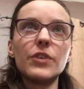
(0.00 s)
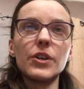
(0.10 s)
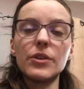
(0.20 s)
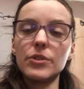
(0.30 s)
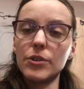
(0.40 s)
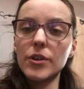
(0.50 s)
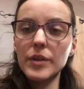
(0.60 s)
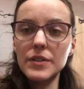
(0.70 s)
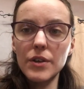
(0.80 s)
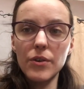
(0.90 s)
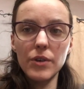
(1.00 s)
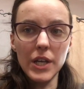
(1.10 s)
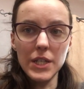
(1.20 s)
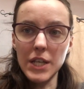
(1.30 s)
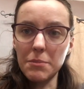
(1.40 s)
figure out your growing zone
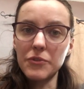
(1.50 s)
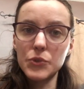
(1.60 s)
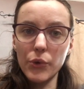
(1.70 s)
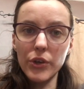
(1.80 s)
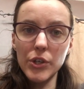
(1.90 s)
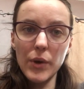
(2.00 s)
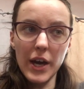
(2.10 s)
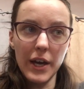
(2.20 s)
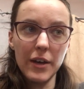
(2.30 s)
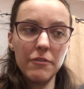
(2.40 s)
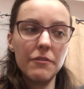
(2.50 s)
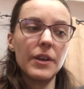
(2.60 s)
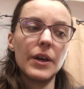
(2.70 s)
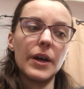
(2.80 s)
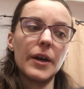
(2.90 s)
and the type of soil you have,
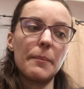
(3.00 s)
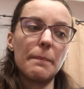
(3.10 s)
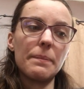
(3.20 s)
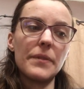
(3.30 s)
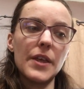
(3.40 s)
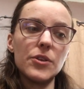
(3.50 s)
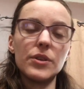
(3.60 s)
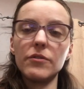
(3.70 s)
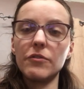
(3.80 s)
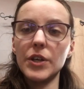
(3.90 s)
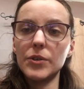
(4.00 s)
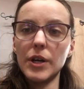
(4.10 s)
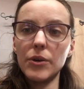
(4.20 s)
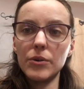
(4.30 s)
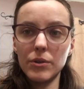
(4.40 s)
um, then you can figure
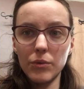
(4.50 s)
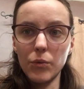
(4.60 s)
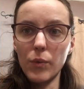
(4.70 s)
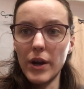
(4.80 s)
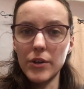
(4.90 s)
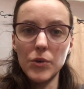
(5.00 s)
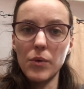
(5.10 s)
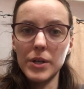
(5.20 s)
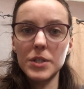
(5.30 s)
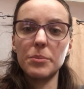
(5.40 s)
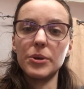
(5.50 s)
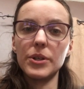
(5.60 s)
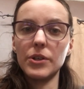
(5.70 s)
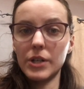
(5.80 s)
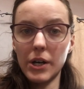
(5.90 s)
out where you want to
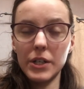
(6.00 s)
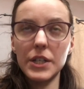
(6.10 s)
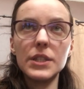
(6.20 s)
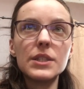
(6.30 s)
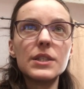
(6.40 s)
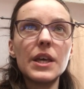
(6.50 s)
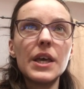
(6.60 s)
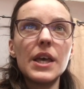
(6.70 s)
put your gardens.